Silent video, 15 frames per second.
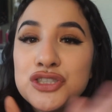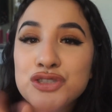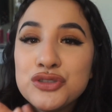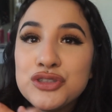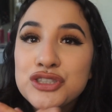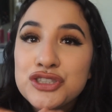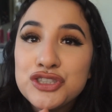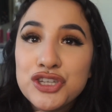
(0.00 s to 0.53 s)
through
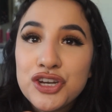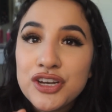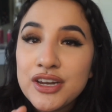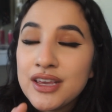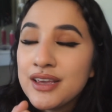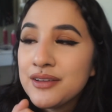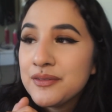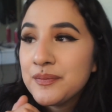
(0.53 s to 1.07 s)
this
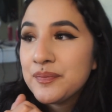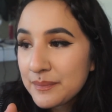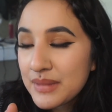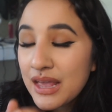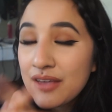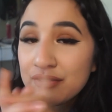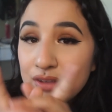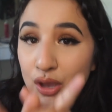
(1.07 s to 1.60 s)
journey
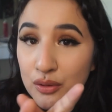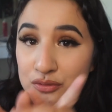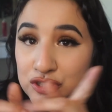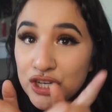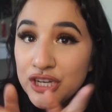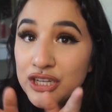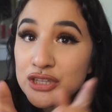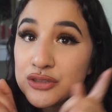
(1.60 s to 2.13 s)
if y'all
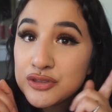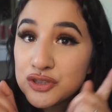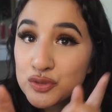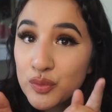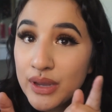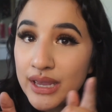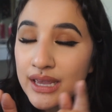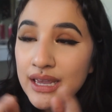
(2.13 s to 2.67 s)
trying to lose
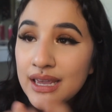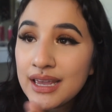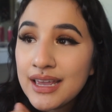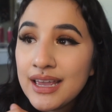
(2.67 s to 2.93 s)
weight